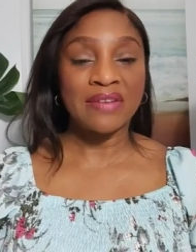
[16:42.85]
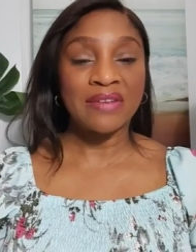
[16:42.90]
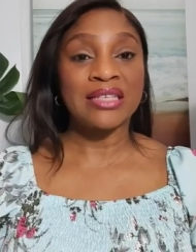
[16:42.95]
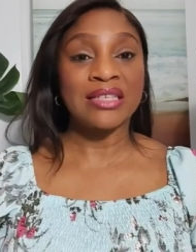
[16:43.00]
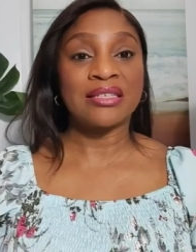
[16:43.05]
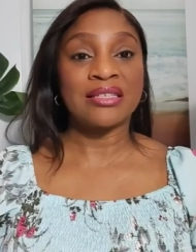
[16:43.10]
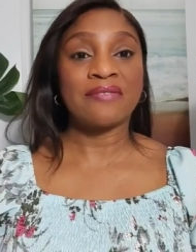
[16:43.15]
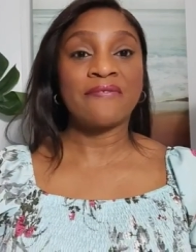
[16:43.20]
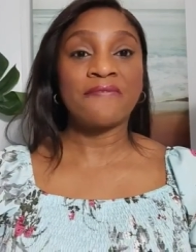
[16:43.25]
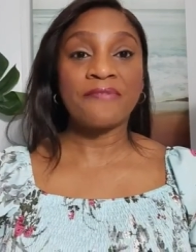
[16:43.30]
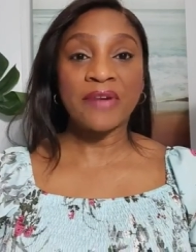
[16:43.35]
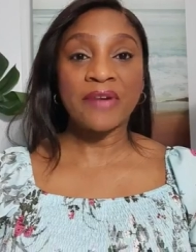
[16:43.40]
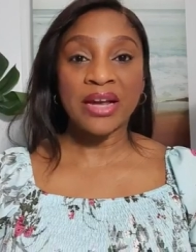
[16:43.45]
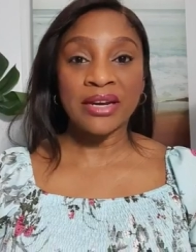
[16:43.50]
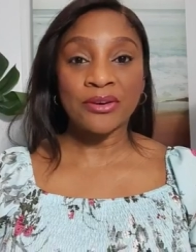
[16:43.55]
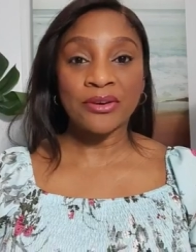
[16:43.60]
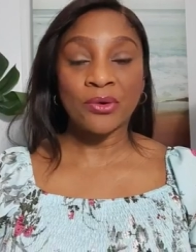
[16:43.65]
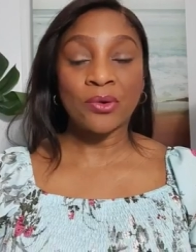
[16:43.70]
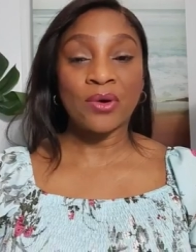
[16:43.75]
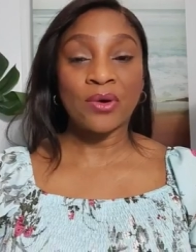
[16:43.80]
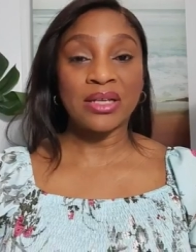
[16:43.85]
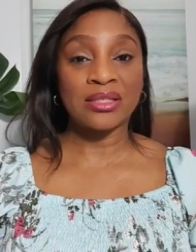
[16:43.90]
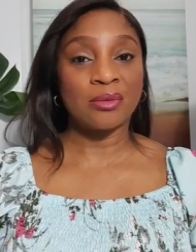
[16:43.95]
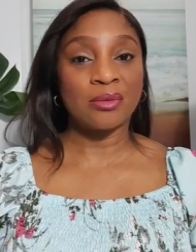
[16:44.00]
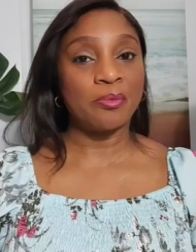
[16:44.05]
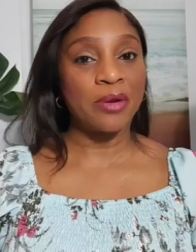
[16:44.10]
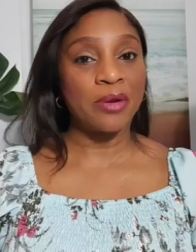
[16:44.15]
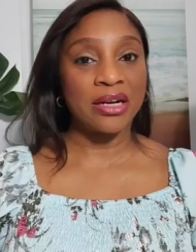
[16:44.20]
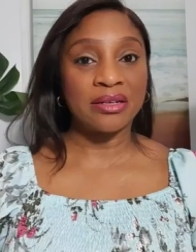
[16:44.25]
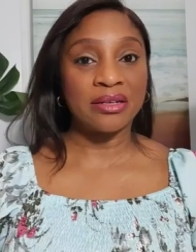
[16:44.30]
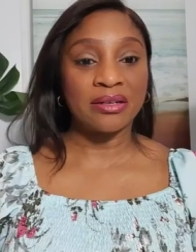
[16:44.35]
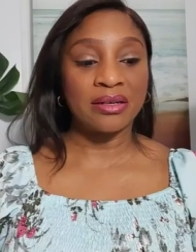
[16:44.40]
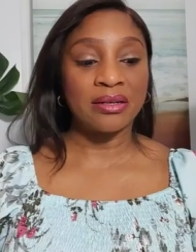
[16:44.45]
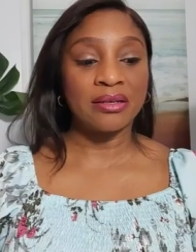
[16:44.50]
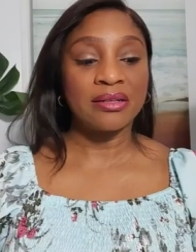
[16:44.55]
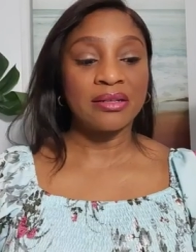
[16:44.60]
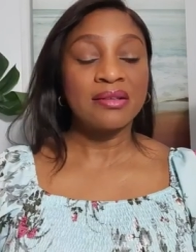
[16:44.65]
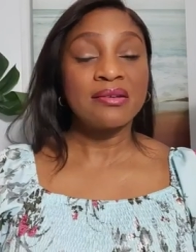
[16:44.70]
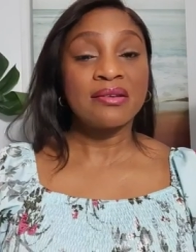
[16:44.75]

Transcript: as a friend or as a partner.